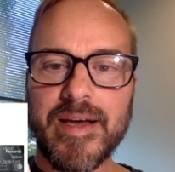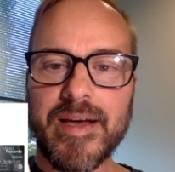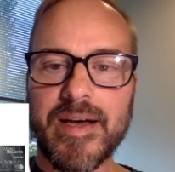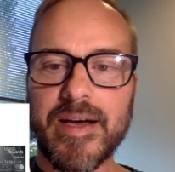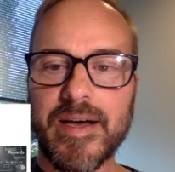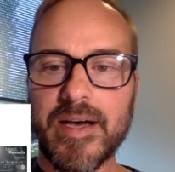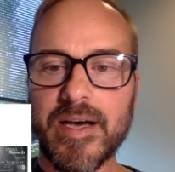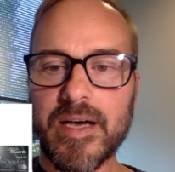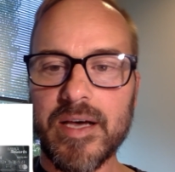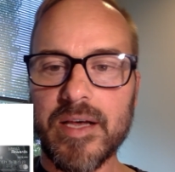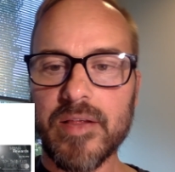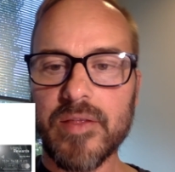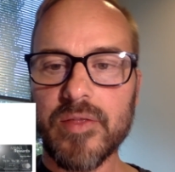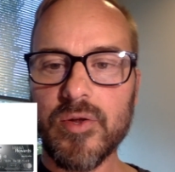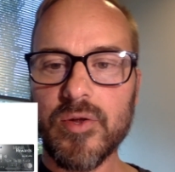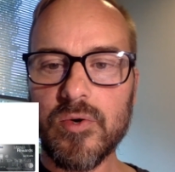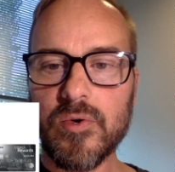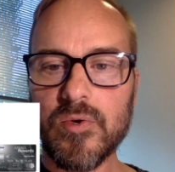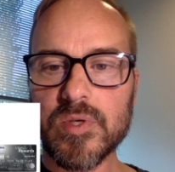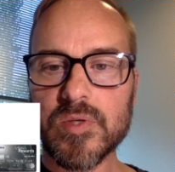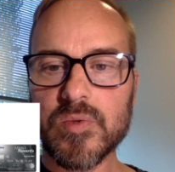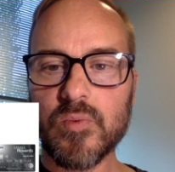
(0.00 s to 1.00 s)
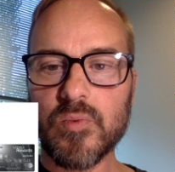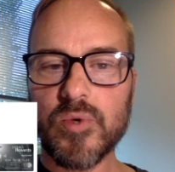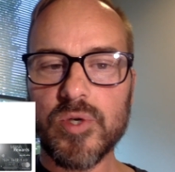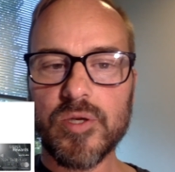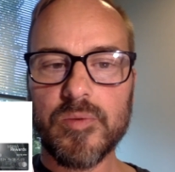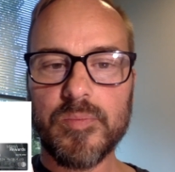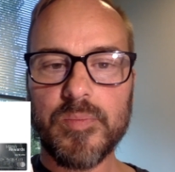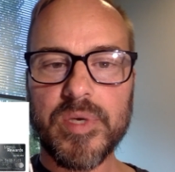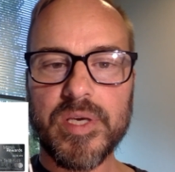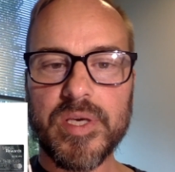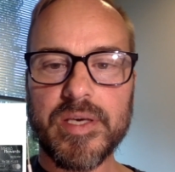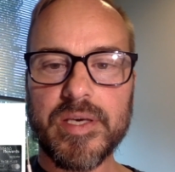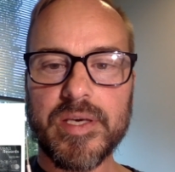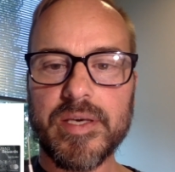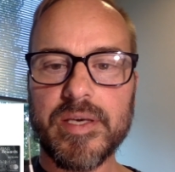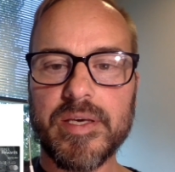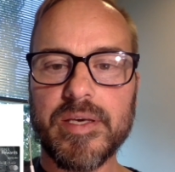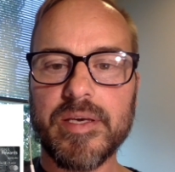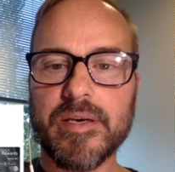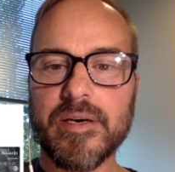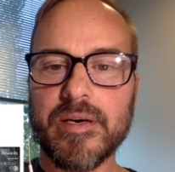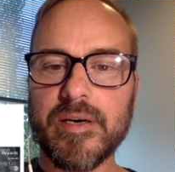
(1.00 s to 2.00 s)
Those will
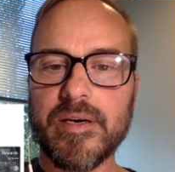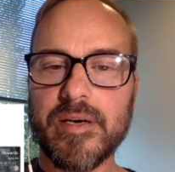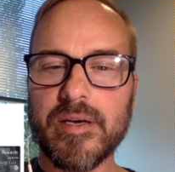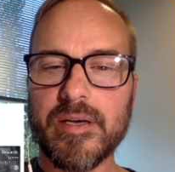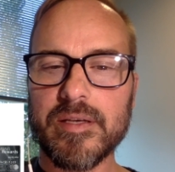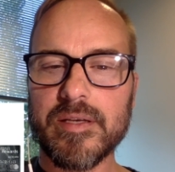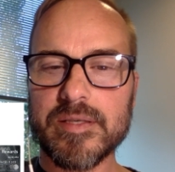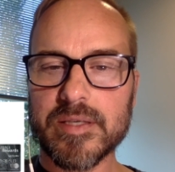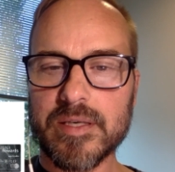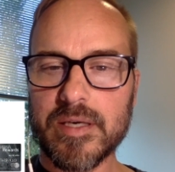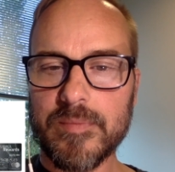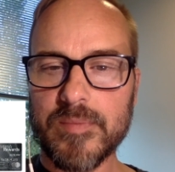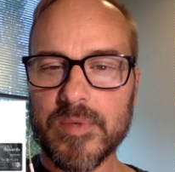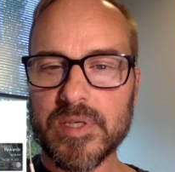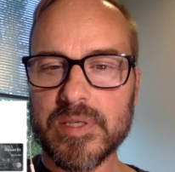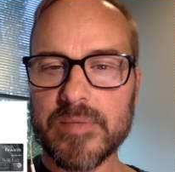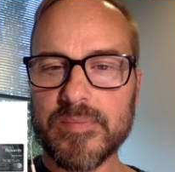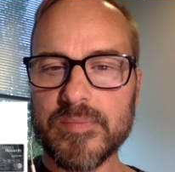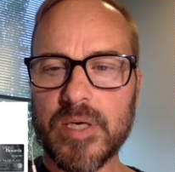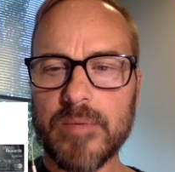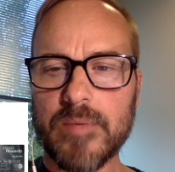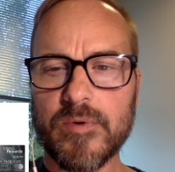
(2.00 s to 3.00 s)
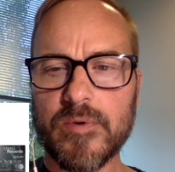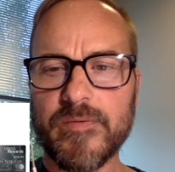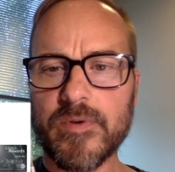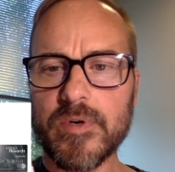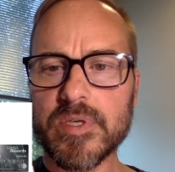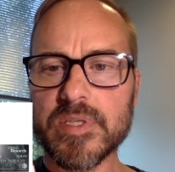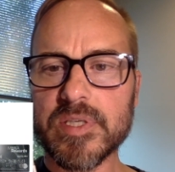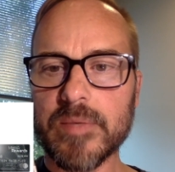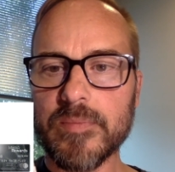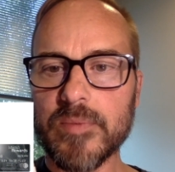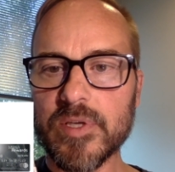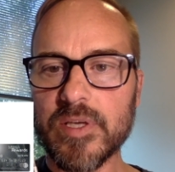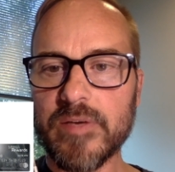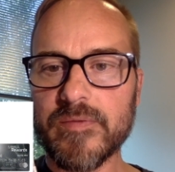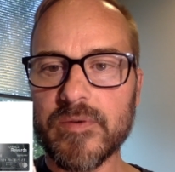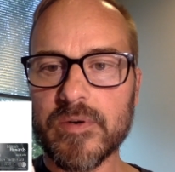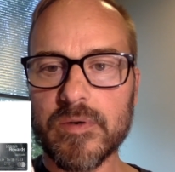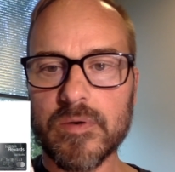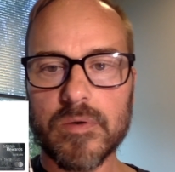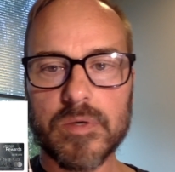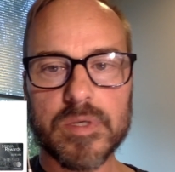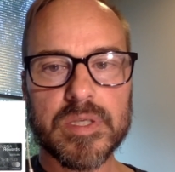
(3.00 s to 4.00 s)
be, it's coming September 1st, I believe,
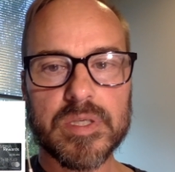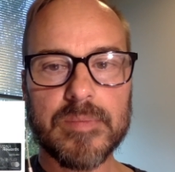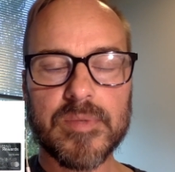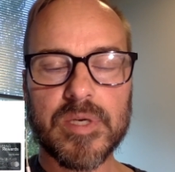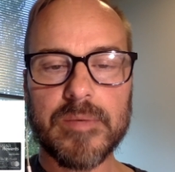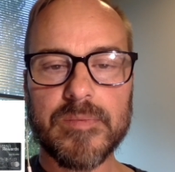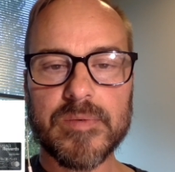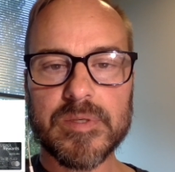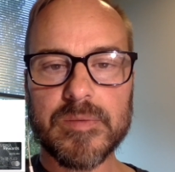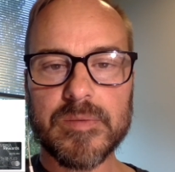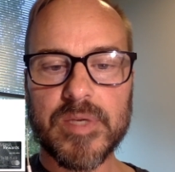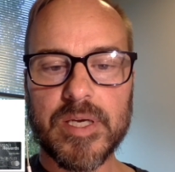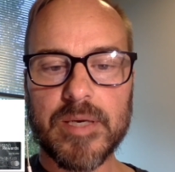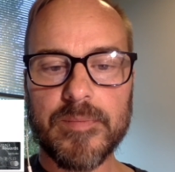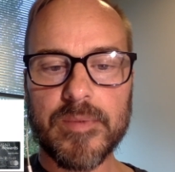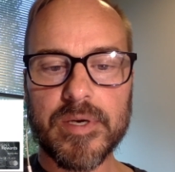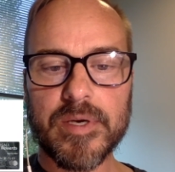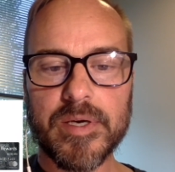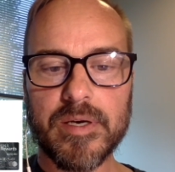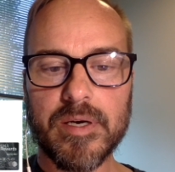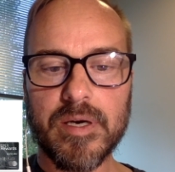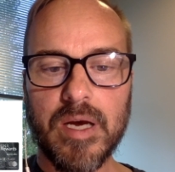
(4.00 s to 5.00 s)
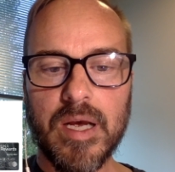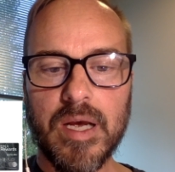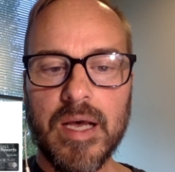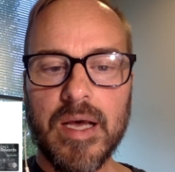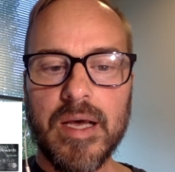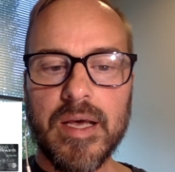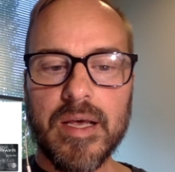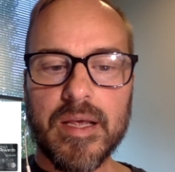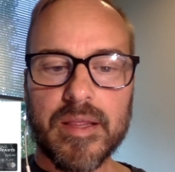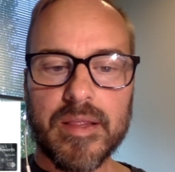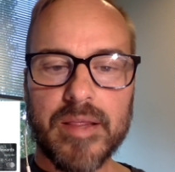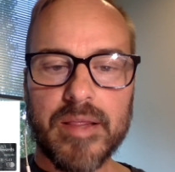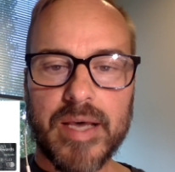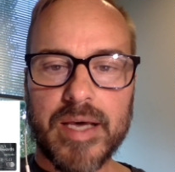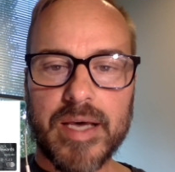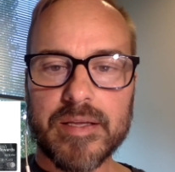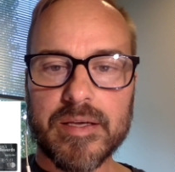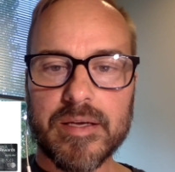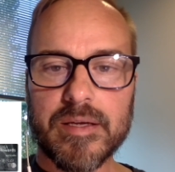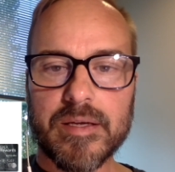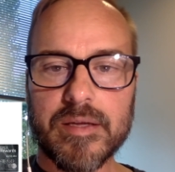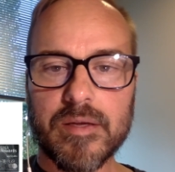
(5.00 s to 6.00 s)
or sometime in September here,
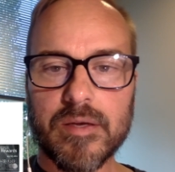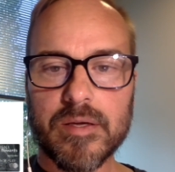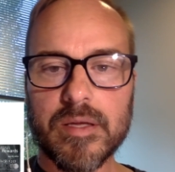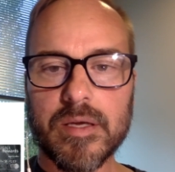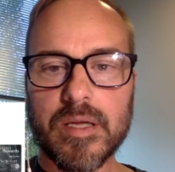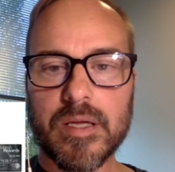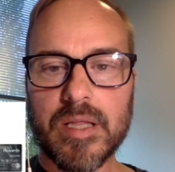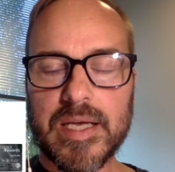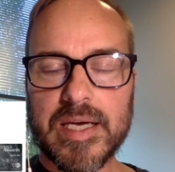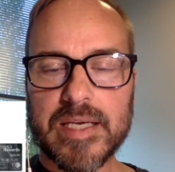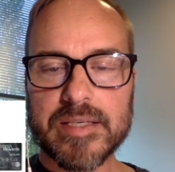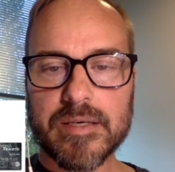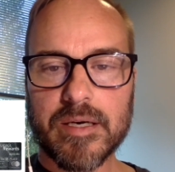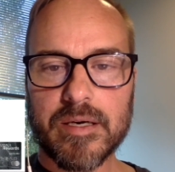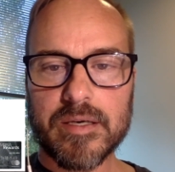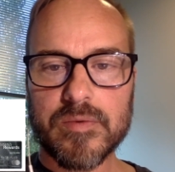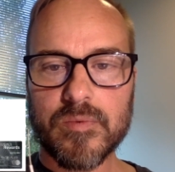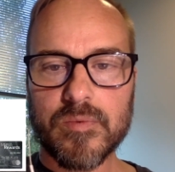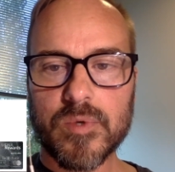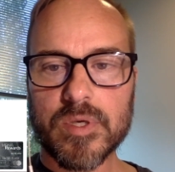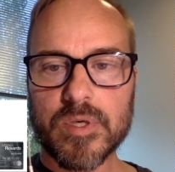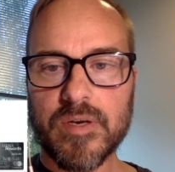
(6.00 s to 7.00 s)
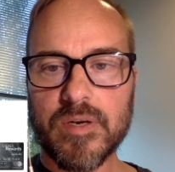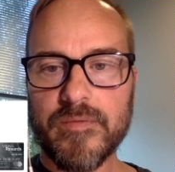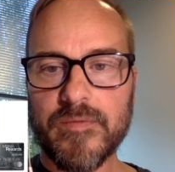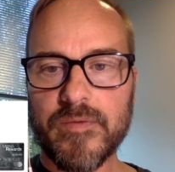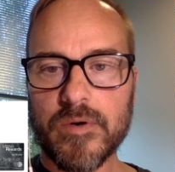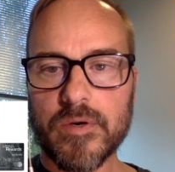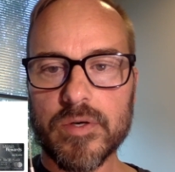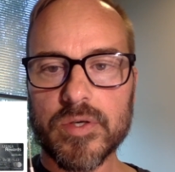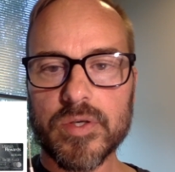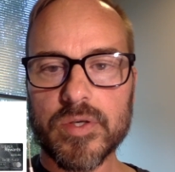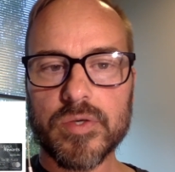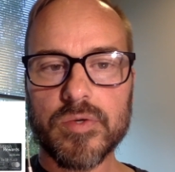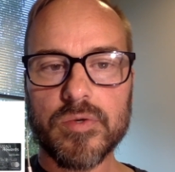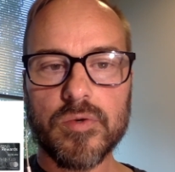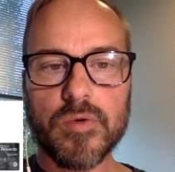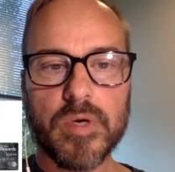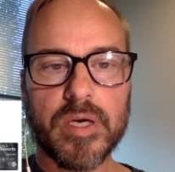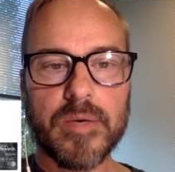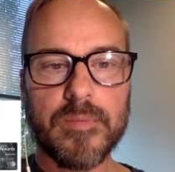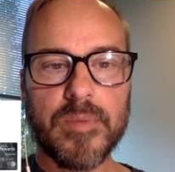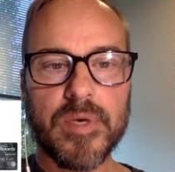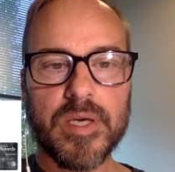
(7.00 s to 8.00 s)
that the Alaska cards will convert to
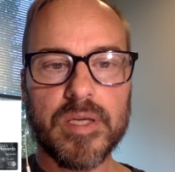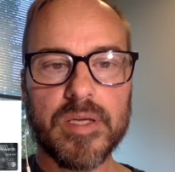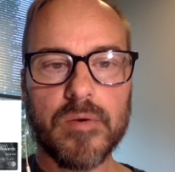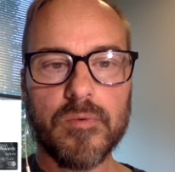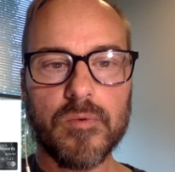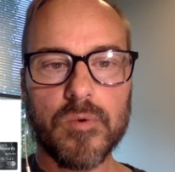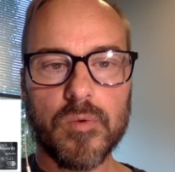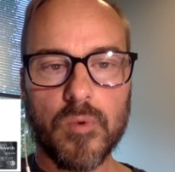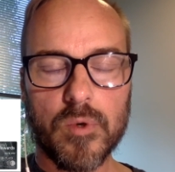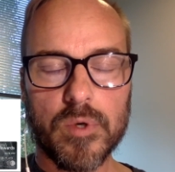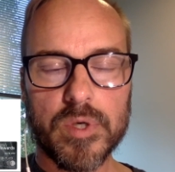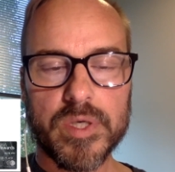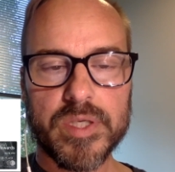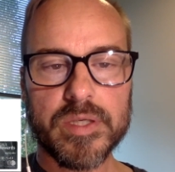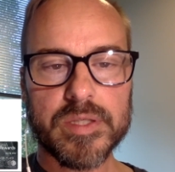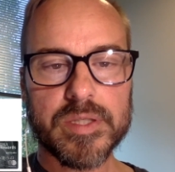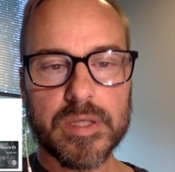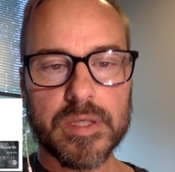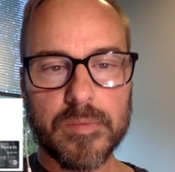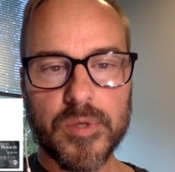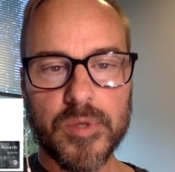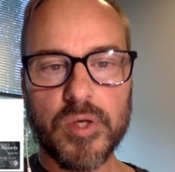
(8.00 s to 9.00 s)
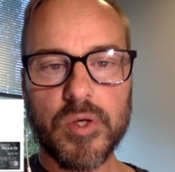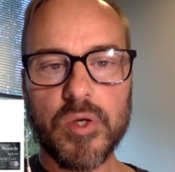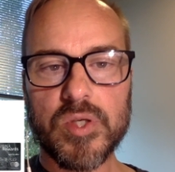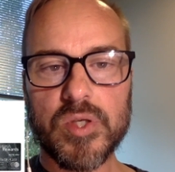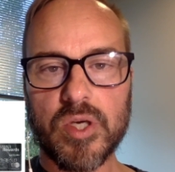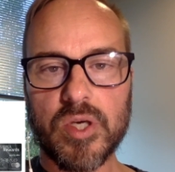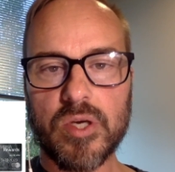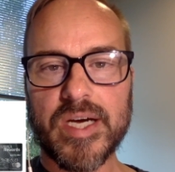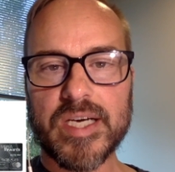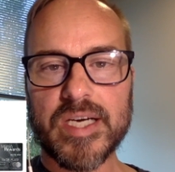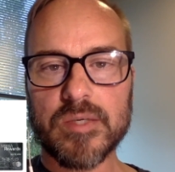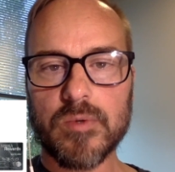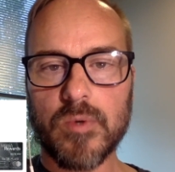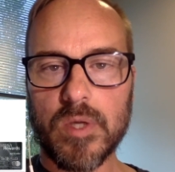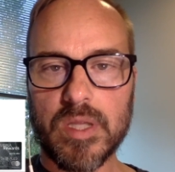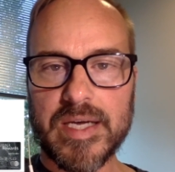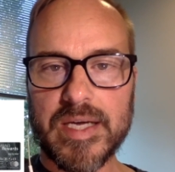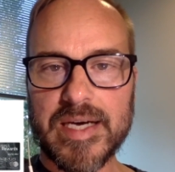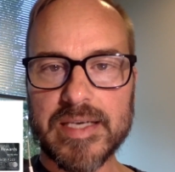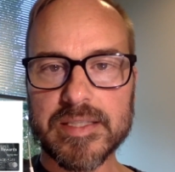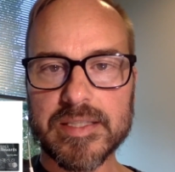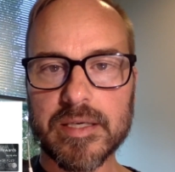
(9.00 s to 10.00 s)
MBNA Rewards. You'll still be using your actual
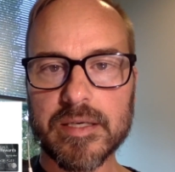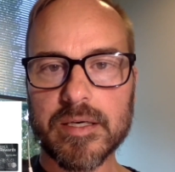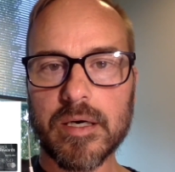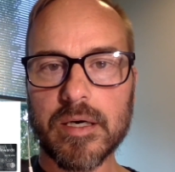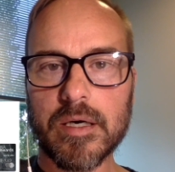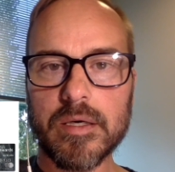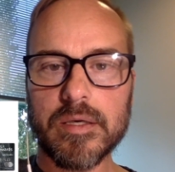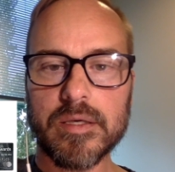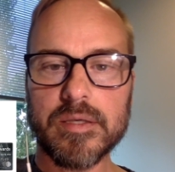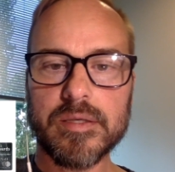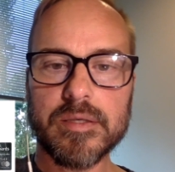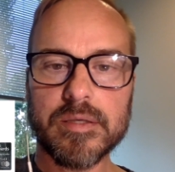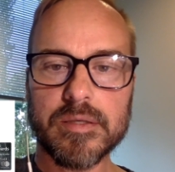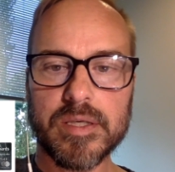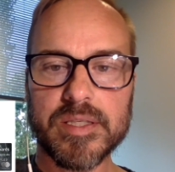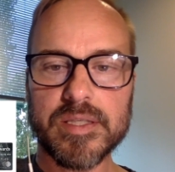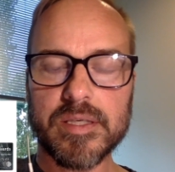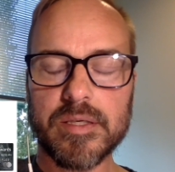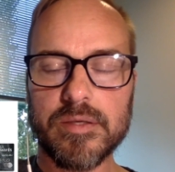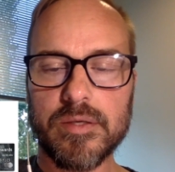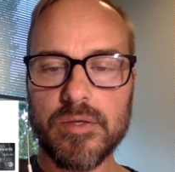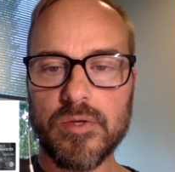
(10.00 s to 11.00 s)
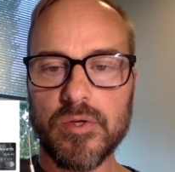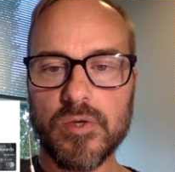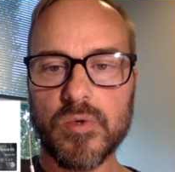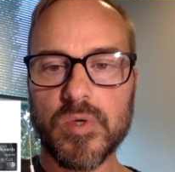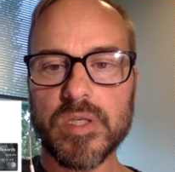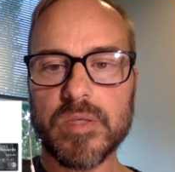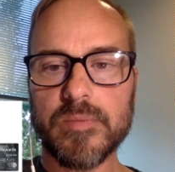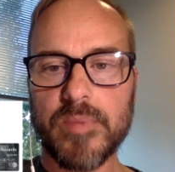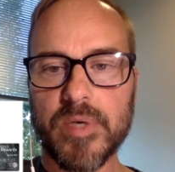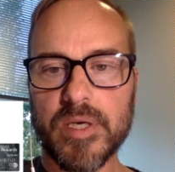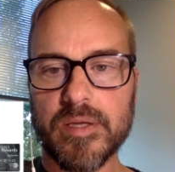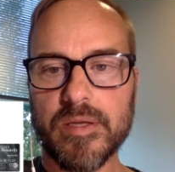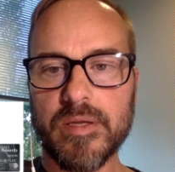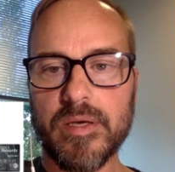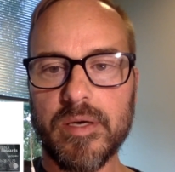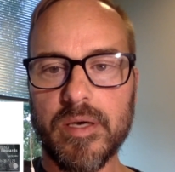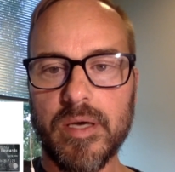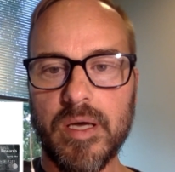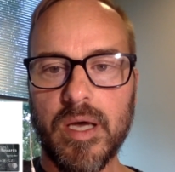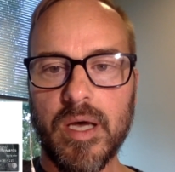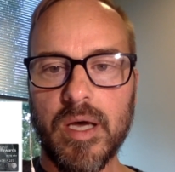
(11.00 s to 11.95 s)
Alaska card until they send you the new ones, but the